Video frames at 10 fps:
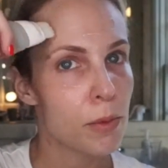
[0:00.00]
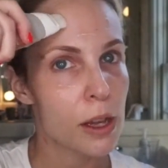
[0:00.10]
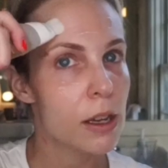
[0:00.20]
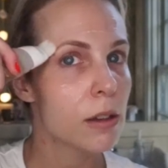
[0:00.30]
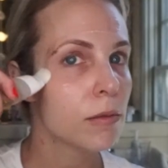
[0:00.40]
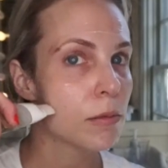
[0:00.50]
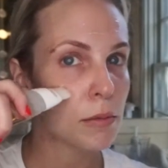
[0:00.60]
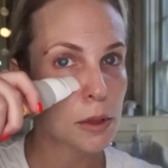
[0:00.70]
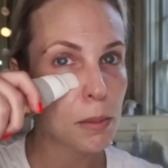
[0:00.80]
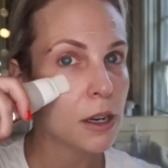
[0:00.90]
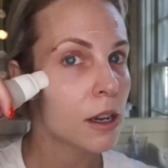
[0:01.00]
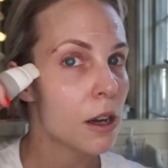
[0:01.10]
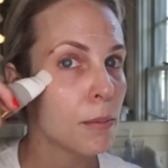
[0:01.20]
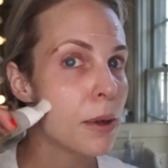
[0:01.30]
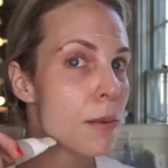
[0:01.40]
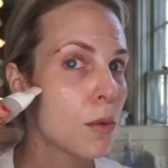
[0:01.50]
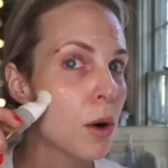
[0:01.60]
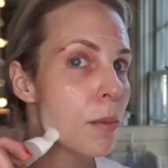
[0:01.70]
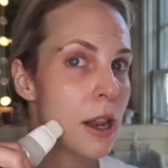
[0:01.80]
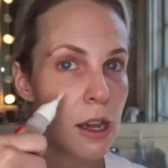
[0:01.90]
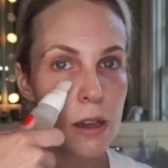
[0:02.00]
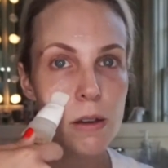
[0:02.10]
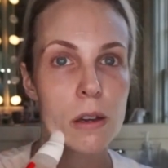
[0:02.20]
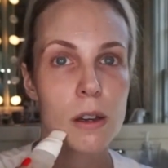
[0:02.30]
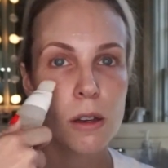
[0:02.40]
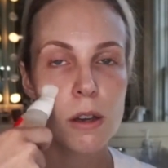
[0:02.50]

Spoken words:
like spending a bit more money